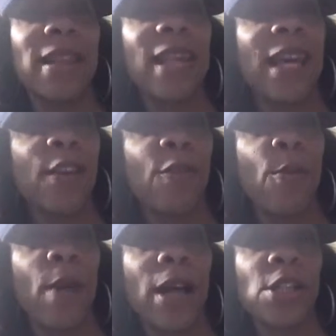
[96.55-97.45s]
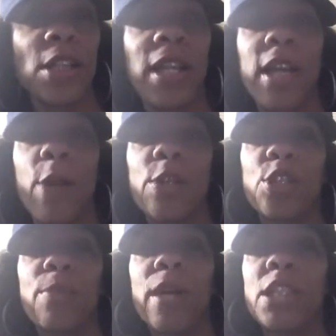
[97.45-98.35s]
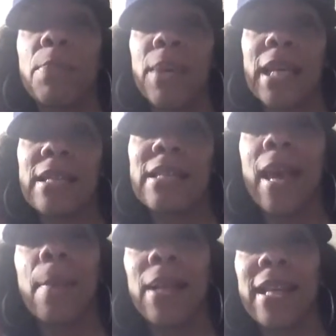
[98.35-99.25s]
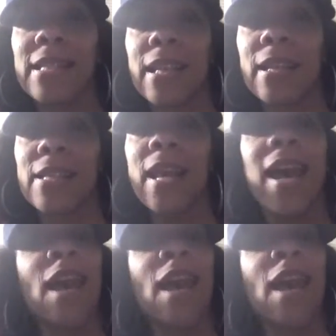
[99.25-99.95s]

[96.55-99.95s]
I thank you for watching and I wish you much peace and blessings.